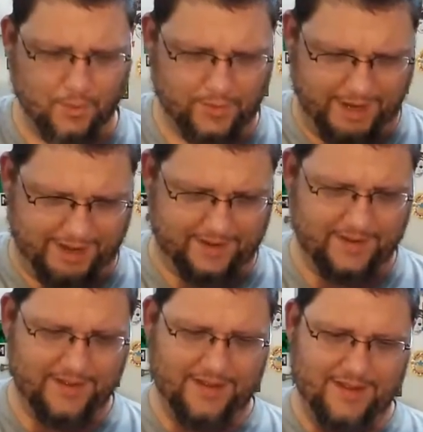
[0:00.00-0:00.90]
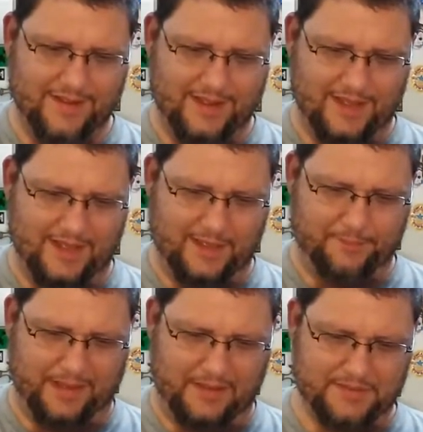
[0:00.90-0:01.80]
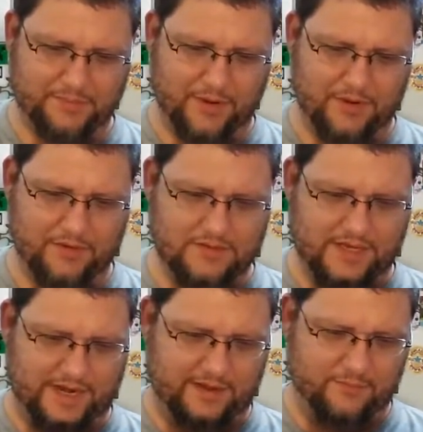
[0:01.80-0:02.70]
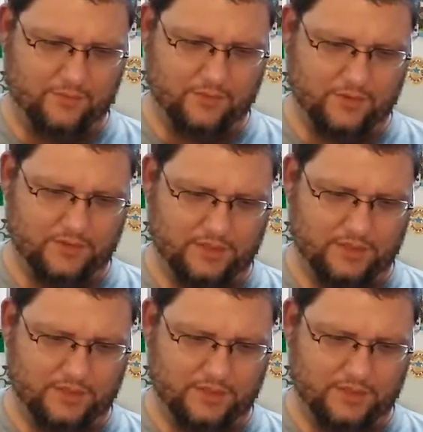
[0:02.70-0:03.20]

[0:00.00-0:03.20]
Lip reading: Okay. Bob's Burgers and more.